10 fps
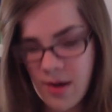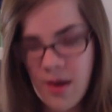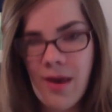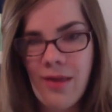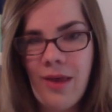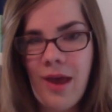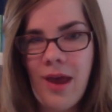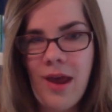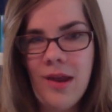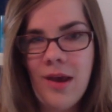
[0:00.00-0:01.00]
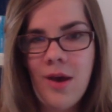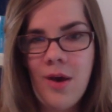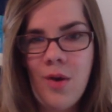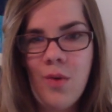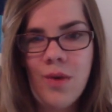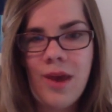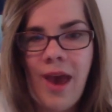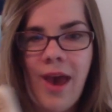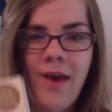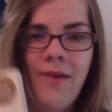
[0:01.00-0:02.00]
And then we
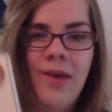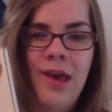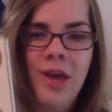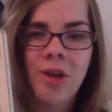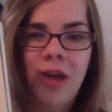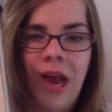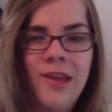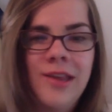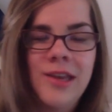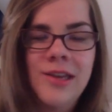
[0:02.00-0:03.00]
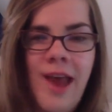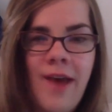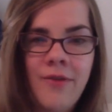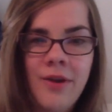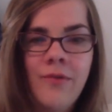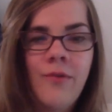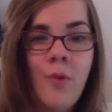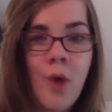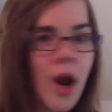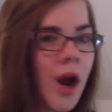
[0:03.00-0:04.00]
have Jonathan Safran
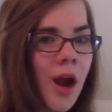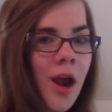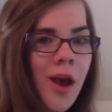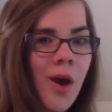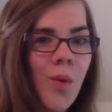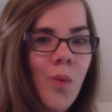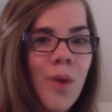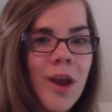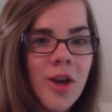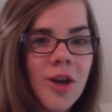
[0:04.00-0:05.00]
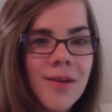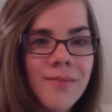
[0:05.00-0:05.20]
Foer, which,